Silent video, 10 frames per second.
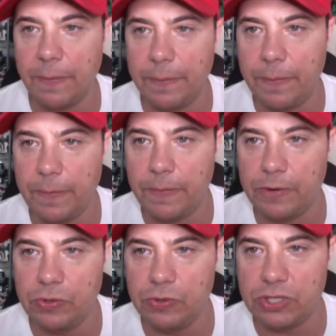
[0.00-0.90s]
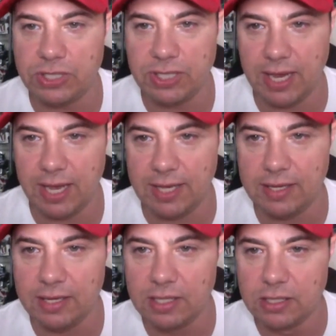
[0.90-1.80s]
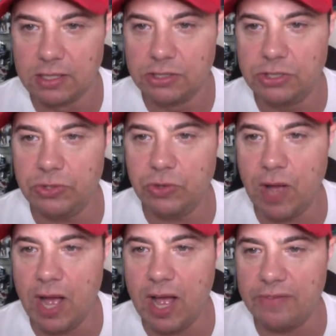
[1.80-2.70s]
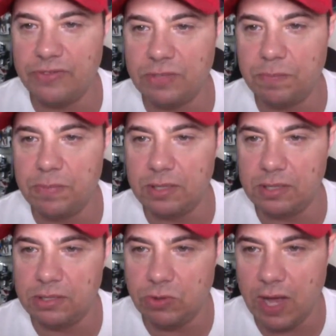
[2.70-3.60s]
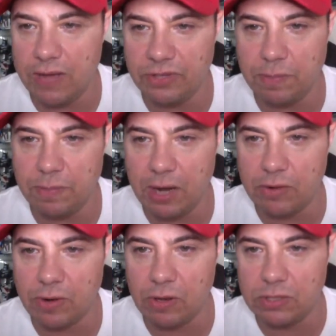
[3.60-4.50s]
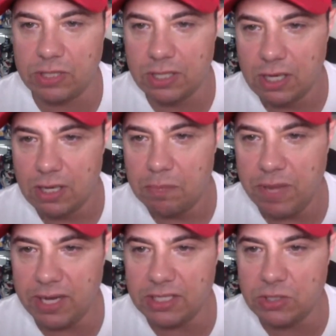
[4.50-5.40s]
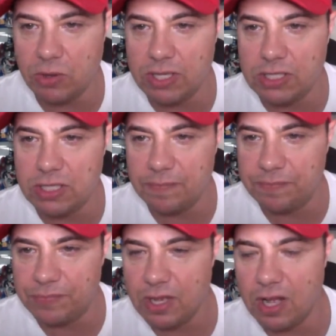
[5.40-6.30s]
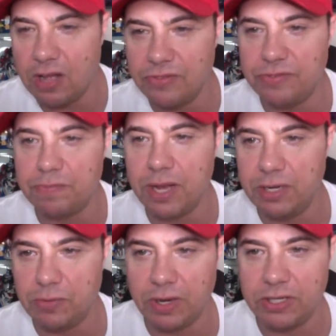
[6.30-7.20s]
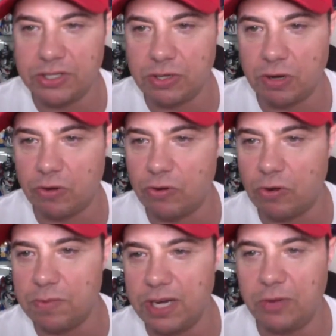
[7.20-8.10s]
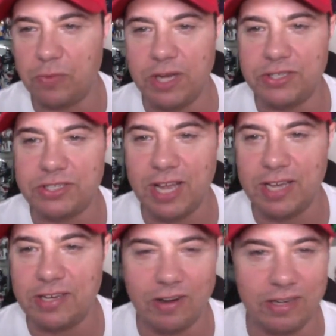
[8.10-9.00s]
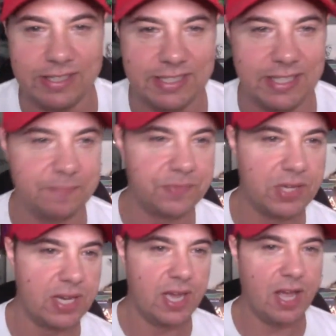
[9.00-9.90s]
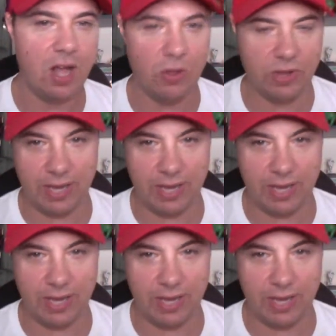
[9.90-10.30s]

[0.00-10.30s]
"You said, do you have in the background Megazoids of Mighty Ranger or Mighty Rangers I can hardly see?" Okay.